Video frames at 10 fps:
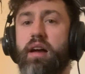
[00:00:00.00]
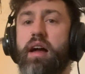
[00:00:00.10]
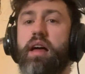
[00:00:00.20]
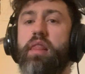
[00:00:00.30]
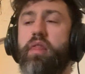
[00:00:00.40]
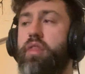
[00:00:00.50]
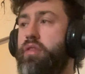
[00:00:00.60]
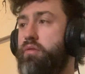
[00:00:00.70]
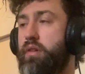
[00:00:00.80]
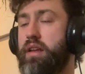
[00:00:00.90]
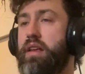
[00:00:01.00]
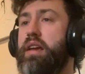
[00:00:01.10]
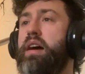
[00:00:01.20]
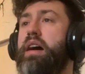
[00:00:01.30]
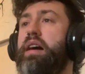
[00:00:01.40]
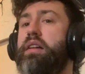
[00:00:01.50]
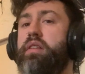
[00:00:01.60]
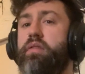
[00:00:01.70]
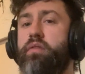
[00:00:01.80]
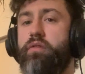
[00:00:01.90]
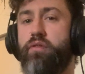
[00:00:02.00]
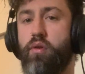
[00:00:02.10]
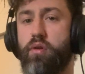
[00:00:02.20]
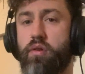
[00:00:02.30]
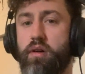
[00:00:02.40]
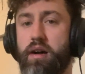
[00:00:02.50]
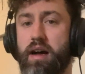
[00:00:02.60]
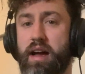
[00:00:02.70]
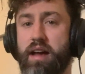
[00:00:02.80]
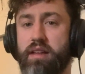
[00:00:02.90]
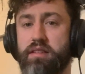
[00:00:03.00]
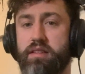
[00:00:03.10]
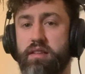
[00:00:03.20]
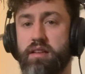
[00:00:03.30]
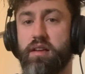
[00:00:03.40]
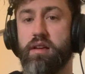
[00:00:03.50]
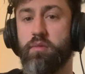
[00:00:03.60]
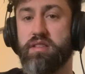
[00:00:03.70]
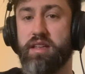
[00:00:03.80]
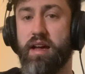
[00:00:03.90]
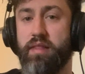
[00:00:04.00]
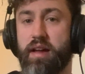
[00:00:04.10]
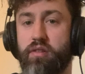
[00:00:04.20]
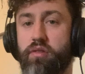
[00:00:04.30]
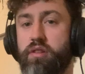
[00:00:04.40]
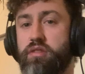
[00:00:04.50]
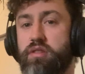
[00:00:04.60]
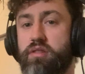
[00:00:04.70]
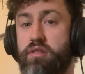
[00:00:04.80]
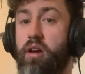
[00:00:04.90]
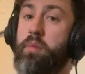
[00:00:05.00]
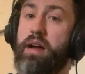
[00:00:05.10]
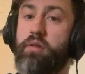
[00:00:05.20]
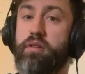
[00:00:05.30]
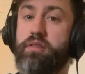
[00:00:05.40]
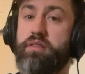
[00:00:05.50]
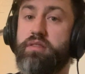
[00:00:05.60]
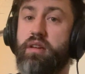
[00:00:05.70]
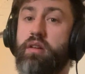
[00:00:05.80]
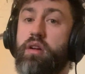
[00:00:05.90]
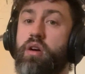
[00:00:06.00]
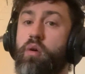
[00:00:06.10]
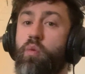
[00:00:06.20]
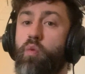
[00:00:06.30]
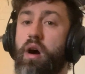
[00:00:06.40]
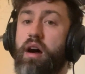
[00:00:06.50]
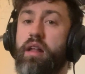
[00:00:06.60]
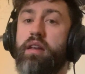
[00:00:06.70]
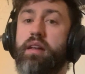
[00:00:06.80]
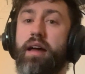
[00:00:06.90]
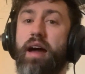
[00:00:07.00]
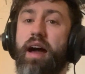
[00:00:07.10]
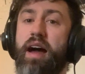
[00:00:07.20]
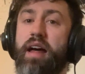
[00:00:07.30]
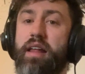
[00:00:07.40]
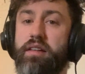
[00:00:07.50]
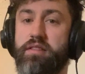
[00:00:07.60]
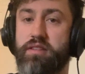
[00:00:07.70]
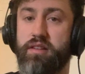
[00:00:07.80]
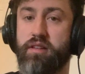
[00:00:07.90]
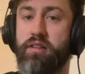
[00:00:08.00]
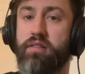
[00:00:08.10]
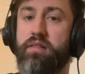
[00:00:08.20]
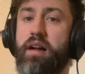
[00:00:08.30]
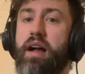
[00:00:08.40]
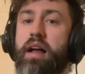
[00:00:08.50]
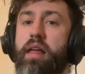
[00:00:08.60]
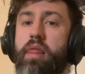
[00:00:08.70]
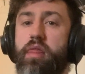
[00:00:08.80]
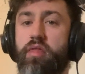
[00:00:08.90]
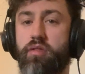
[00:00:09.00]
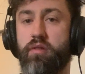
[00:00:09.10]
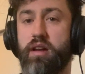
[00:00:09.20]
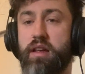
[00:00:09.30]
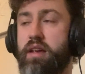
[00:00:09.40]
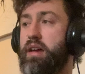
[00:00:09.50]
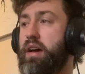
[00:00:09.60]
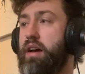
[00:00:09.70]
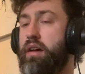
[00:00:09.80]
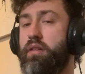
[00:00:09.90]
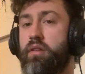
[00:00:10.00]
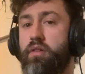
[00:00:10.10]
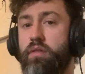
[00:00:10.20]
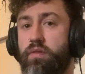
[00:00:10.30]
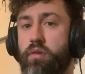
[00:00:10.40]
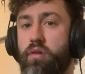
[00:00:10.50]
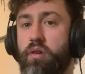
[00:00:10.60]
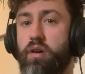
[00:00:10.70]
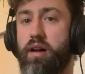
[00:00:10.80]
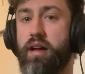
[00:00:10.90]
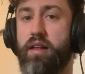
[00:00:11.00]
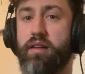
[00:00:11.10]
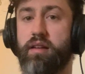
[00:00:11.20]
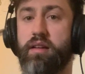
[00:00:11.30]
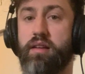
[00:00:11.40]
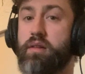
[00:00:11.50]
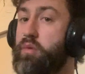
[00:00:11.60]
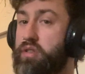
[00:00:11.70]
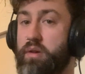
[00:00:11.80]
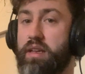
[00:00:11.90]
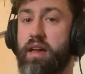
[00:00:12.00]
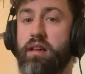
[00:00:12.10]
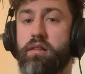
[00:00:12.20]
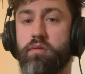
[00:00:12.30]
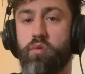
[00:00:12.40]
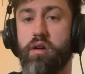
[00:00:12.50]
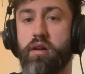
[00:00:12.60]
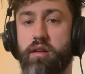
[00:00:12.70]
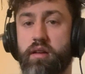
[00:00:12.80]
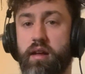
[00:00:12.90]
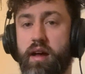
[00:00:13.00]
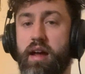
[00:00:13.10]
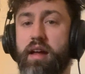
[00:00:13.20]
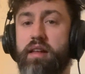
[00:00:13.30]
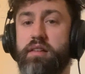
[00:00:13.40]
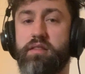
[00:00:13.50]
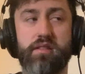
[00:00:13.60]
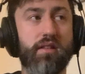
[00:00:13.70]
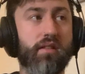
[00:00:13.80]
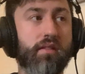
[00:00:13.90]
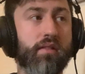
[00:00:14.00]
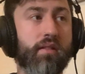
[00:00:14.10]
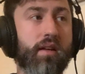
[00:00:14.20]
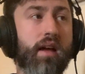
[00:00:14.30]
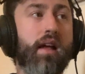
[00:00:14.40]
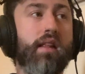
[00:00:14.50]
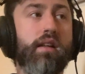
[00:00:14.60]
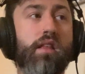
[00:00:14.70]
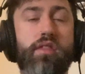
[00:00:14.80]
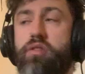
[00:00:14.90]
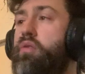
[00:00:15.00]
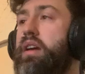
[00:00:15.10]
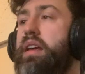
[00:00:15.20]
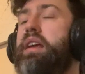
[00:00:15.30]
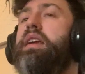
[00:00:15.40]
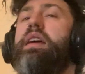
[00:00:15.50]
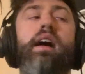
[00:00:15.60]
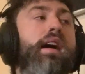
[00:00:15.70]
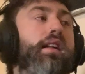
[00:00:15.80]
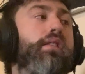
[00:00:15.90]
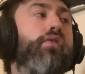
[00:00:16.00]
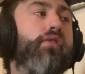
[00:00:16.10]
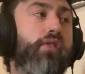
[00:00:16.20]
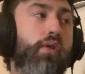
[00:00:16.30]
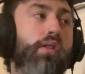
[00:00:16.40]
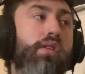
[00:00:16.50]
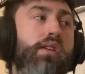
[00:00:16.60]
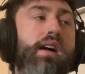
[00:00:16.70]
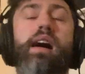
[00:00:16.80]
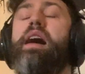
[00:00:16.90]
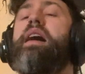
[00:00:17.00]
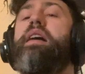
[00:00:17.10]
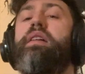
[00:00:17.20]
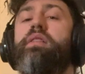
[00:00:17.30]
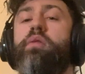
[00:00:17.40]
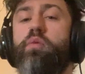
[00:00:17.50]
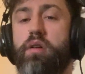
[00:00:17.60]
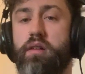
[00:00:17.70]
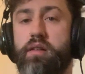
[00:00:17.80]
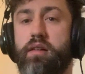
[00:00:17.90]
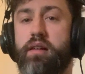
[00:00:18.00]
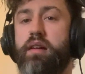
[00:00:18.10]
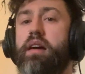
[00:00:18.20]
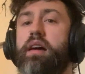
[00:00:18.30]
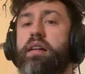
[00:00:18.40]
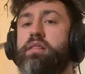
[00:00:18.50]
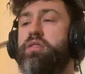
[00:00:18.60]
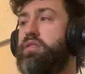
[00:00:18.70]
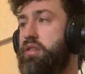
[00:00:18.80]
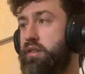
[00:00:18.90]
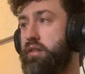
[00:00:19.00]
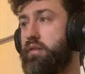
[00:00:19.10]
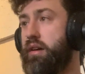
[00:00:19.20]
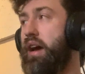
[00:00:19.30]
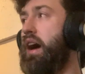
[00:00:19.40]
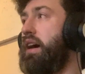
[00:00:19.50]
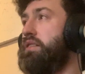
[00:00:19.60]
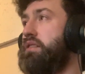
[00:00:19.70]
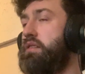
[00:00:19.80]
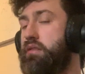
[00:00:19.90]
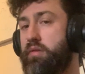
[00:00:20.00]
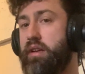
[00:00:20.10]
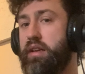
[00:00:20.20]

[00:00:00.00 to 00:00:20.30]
and 3 and 4 and. We stay on that chord and just go backwards. So 1 and 2 and 3 and 4 and. We do it again. 1 and 2, 3 and 4 and 1 and 2 and 3